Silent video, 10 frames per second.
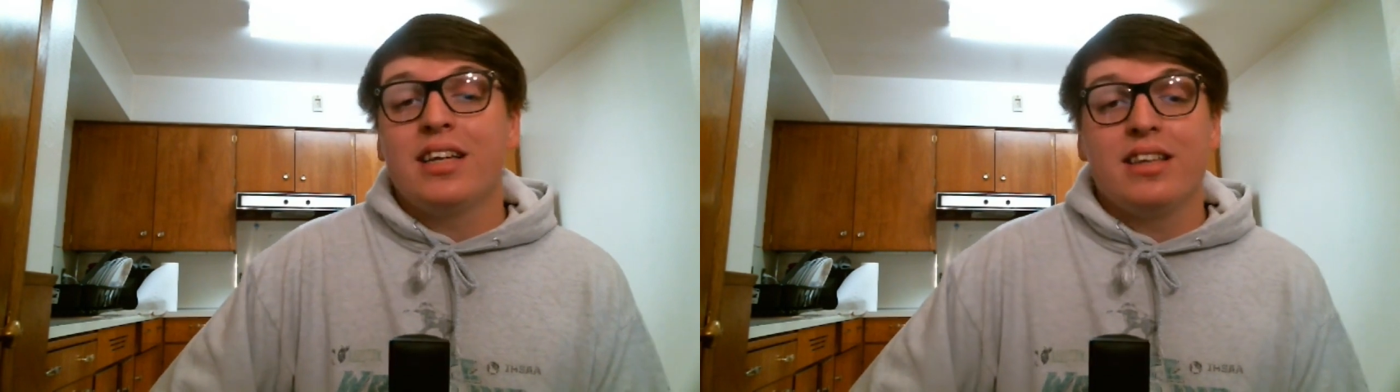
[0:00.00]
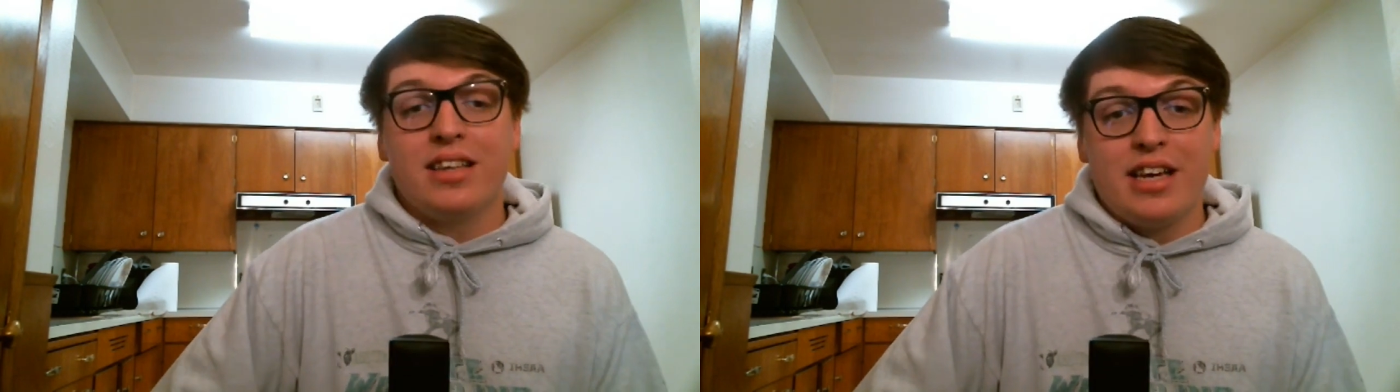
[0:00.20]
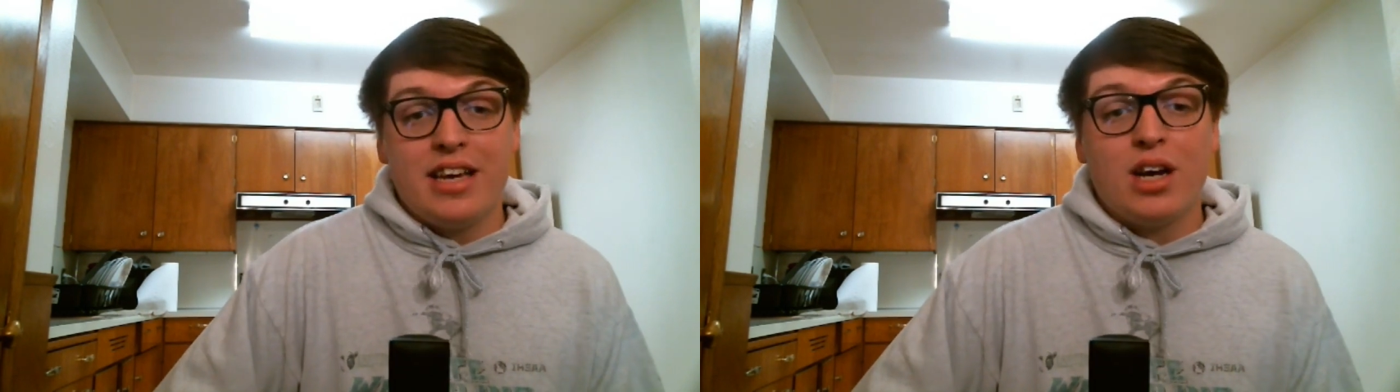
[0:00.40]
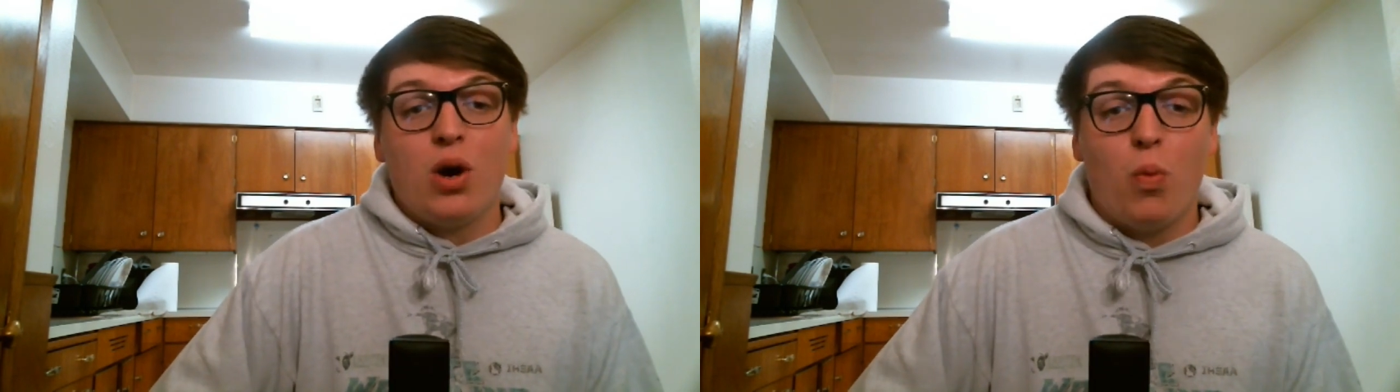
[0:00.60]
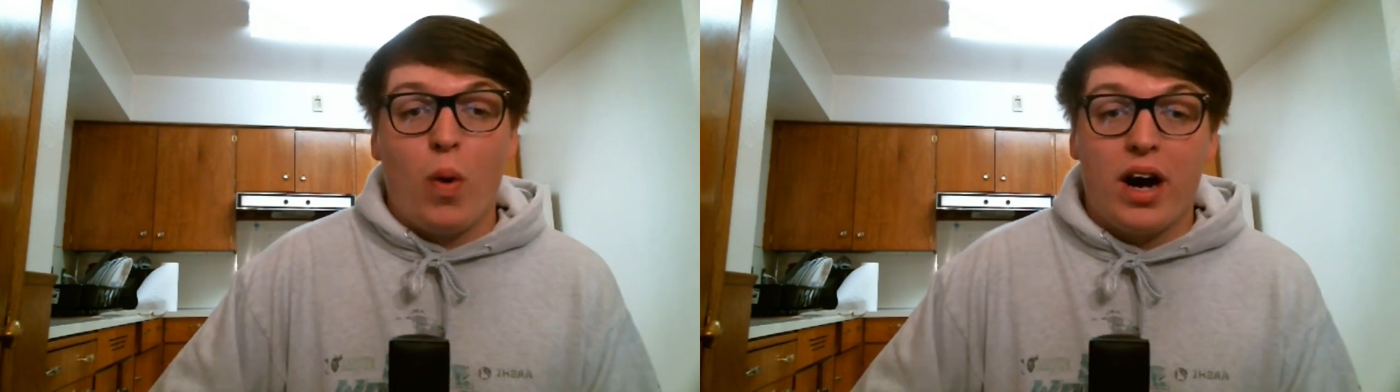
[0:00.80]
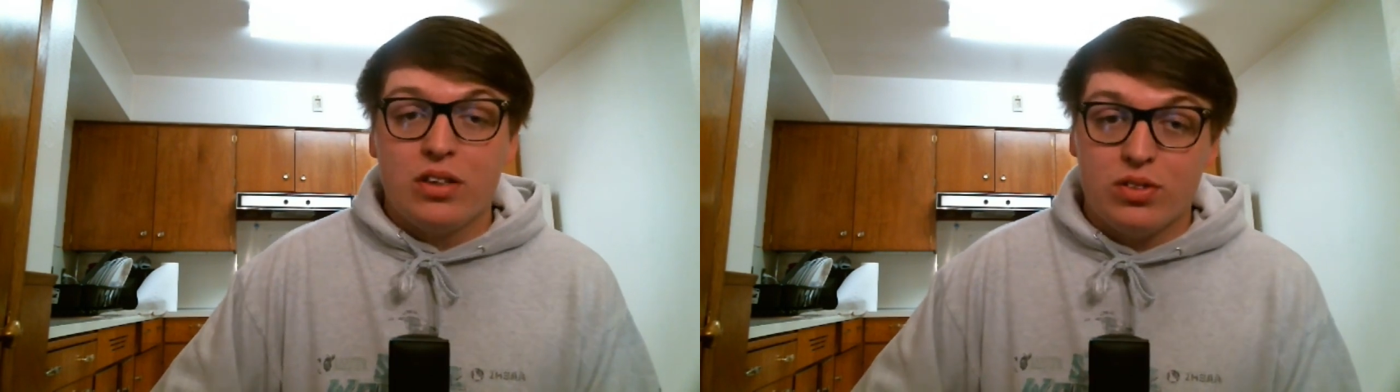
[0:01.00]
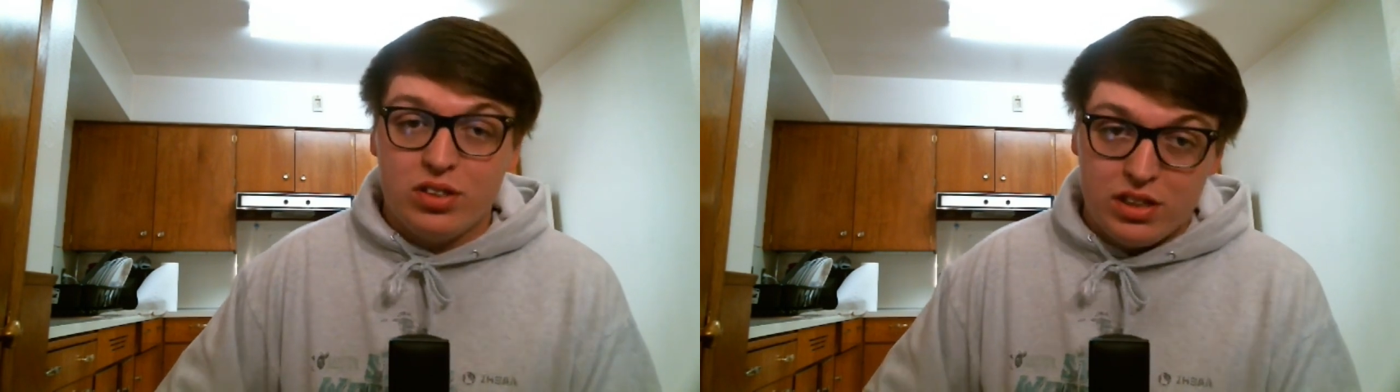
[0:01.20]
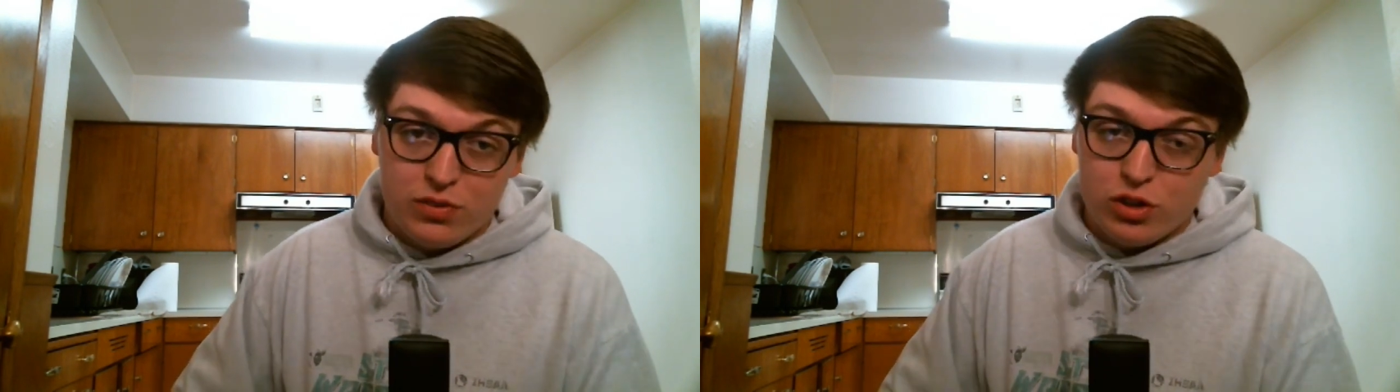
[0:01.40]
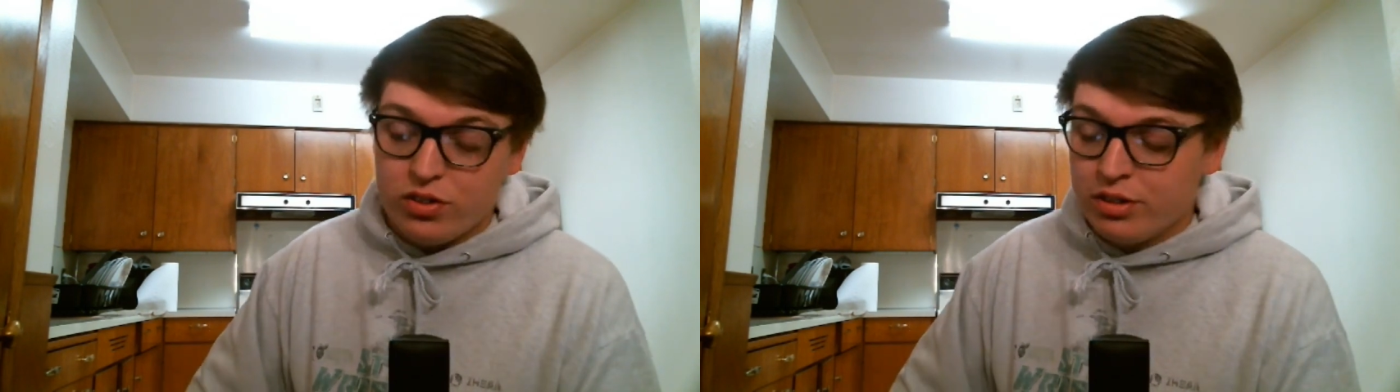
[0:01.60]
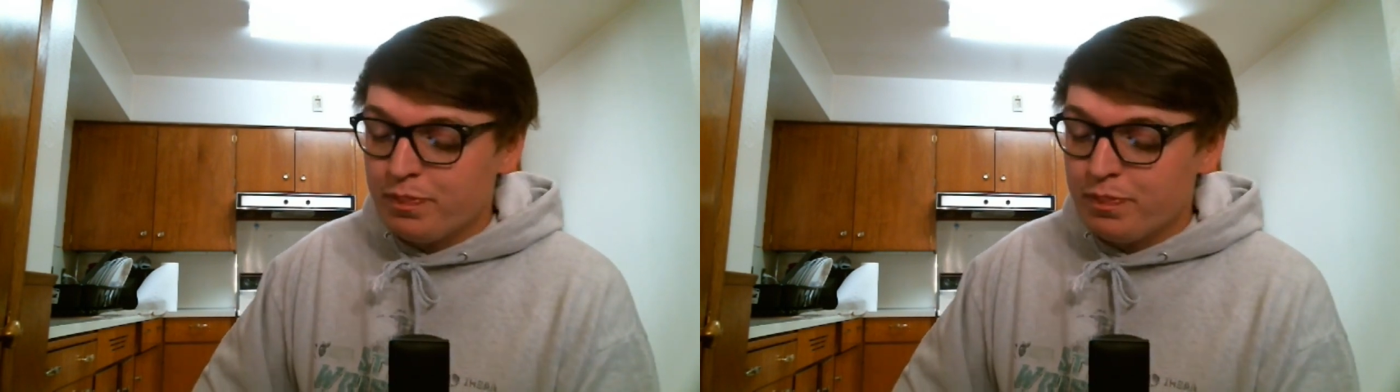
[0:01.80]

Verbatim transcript: the wide receivers.